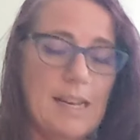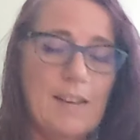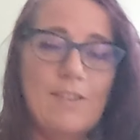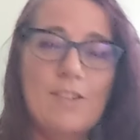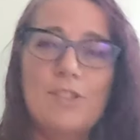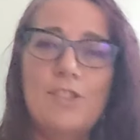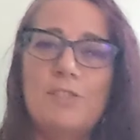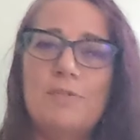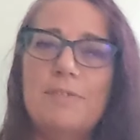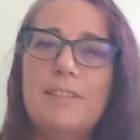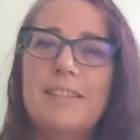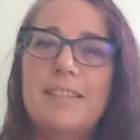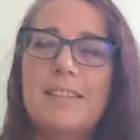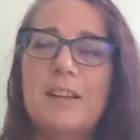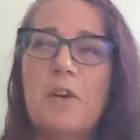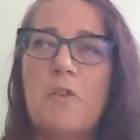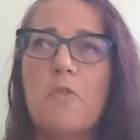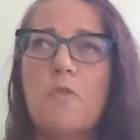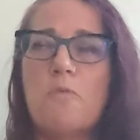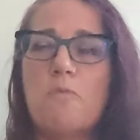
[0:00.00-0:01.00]
How could you eat a
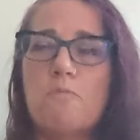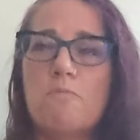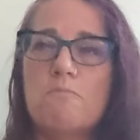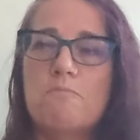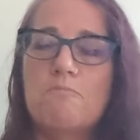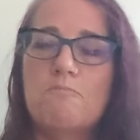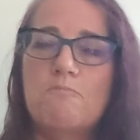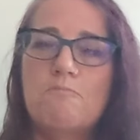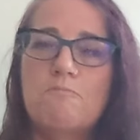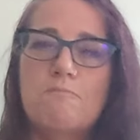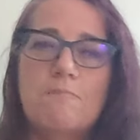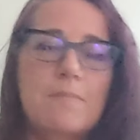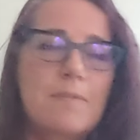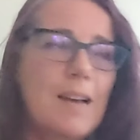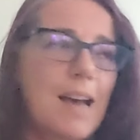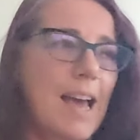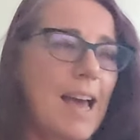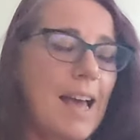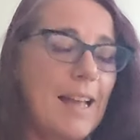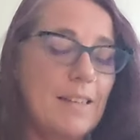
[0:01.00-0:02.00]
gnome?
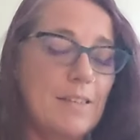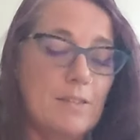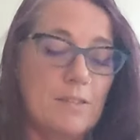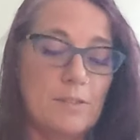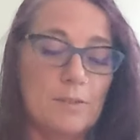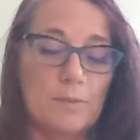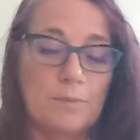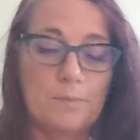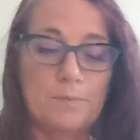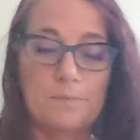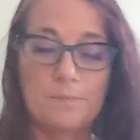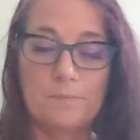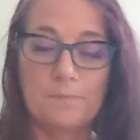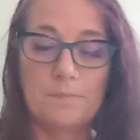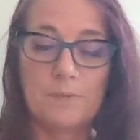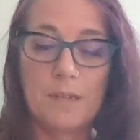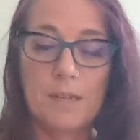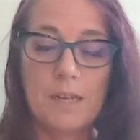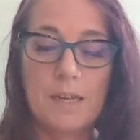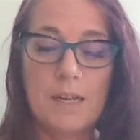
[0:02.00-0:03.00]
I don't know.
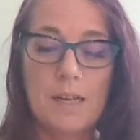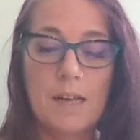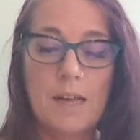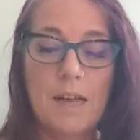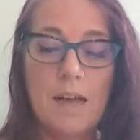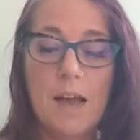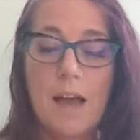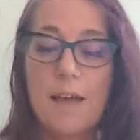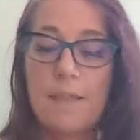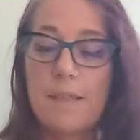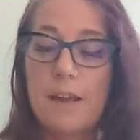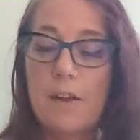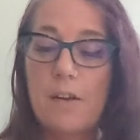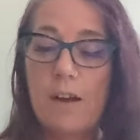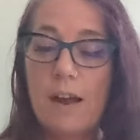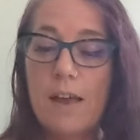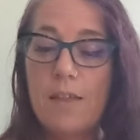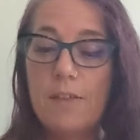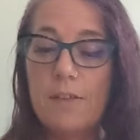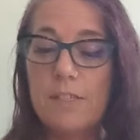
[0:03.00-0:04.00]
There
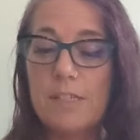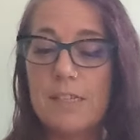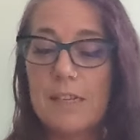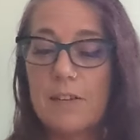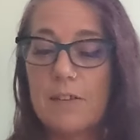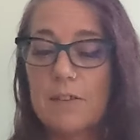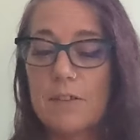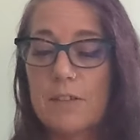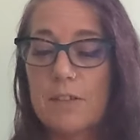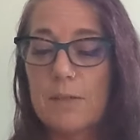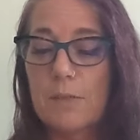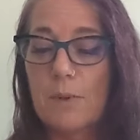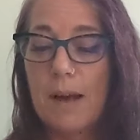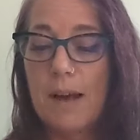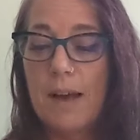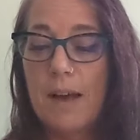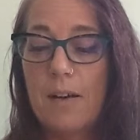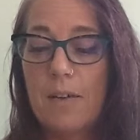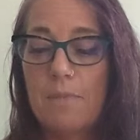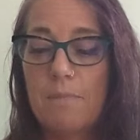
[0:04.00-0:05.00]
are other snares as
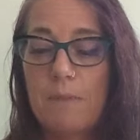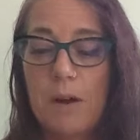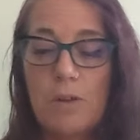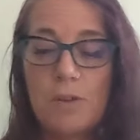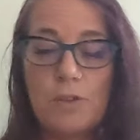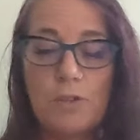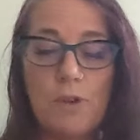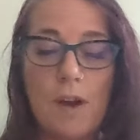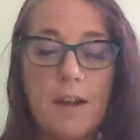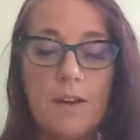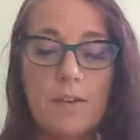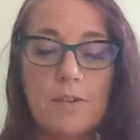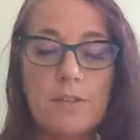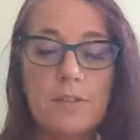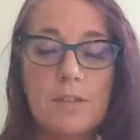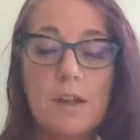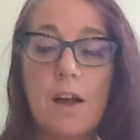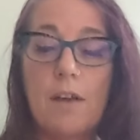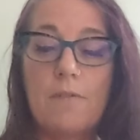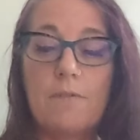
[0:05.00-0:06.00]
well. Most
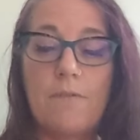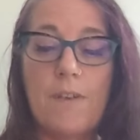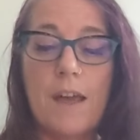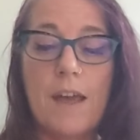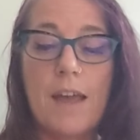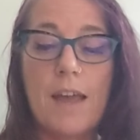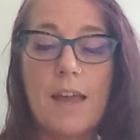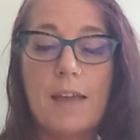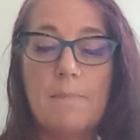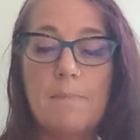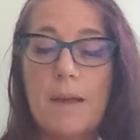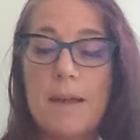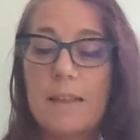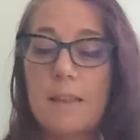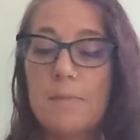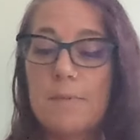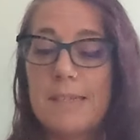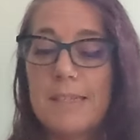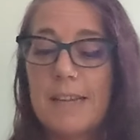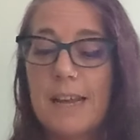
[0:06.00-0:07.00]
writers on Fae make
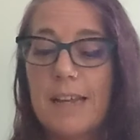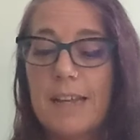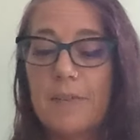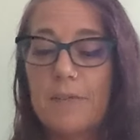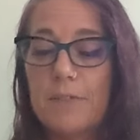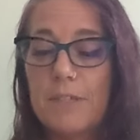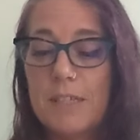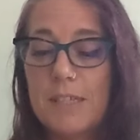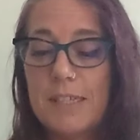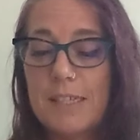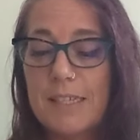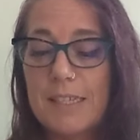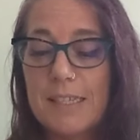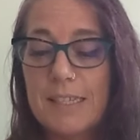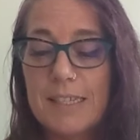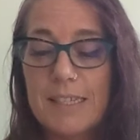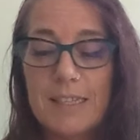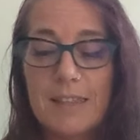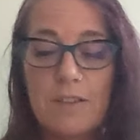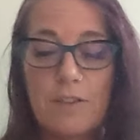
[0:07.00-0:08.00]
the mistake of
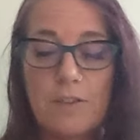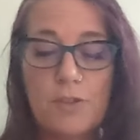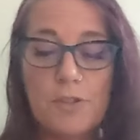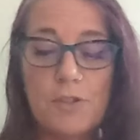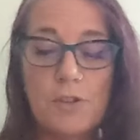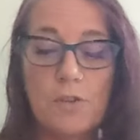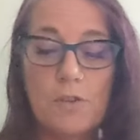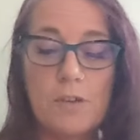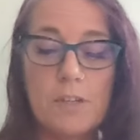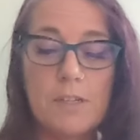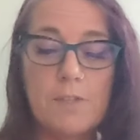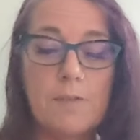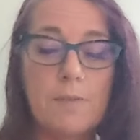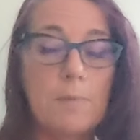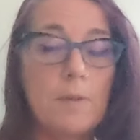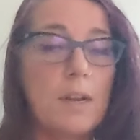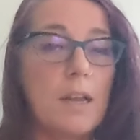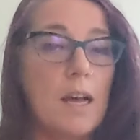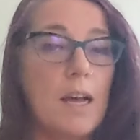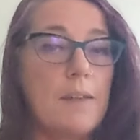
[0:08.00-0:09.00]
distancing their stories
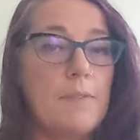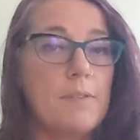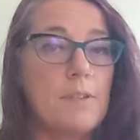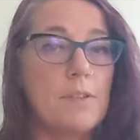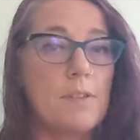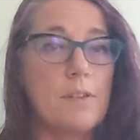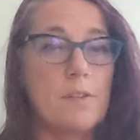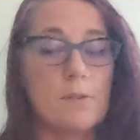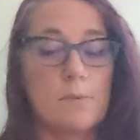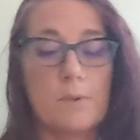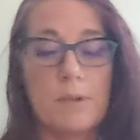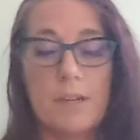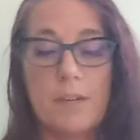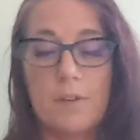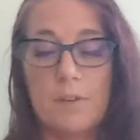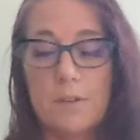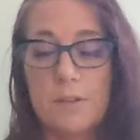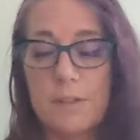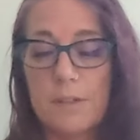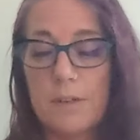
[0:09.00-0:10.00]
from the lives of their
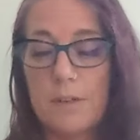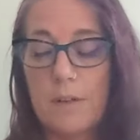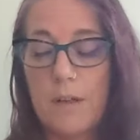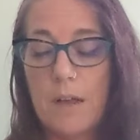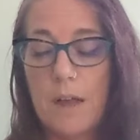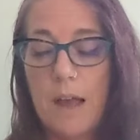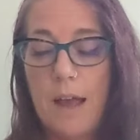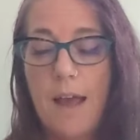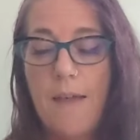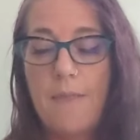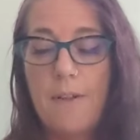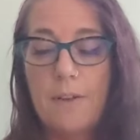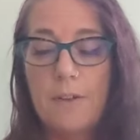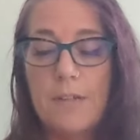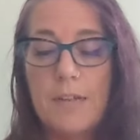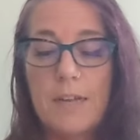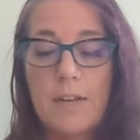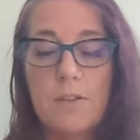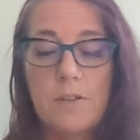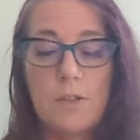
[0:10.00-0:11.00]
readers. Their
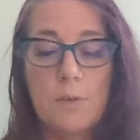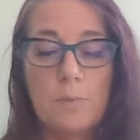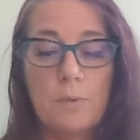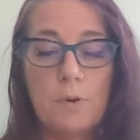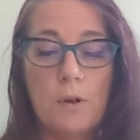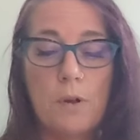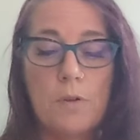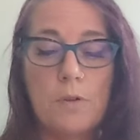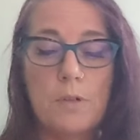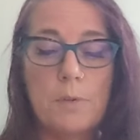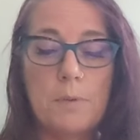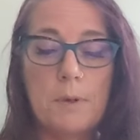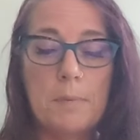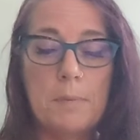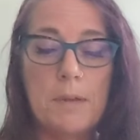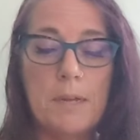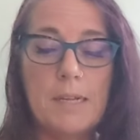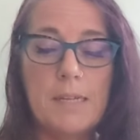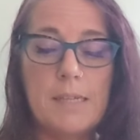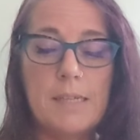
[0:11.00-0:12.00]
tales are prone to be
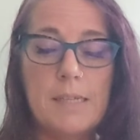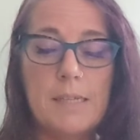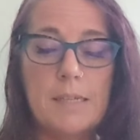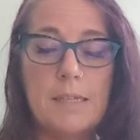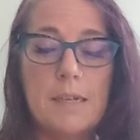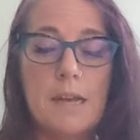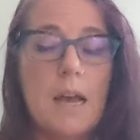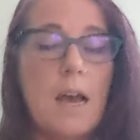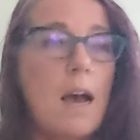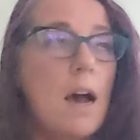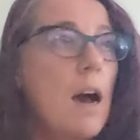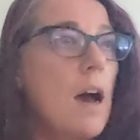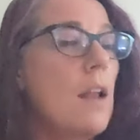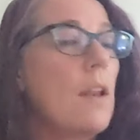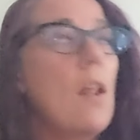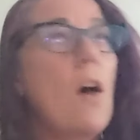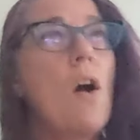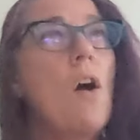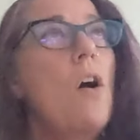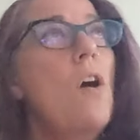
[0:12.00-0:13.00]
placed in a
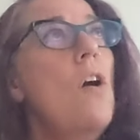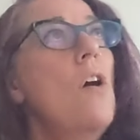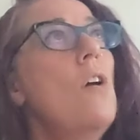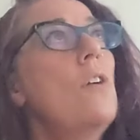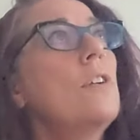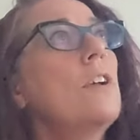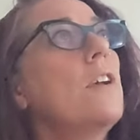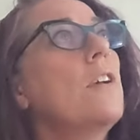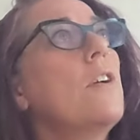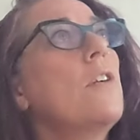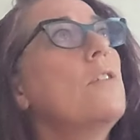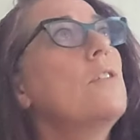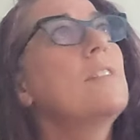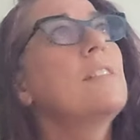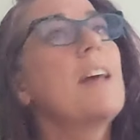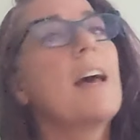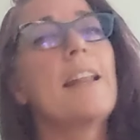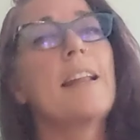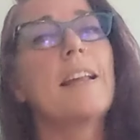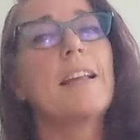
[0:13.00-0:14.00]
long ago
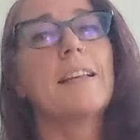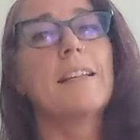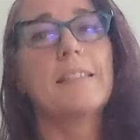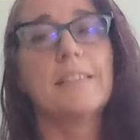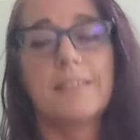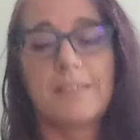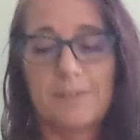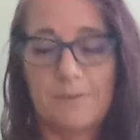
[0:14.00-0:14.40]
setting,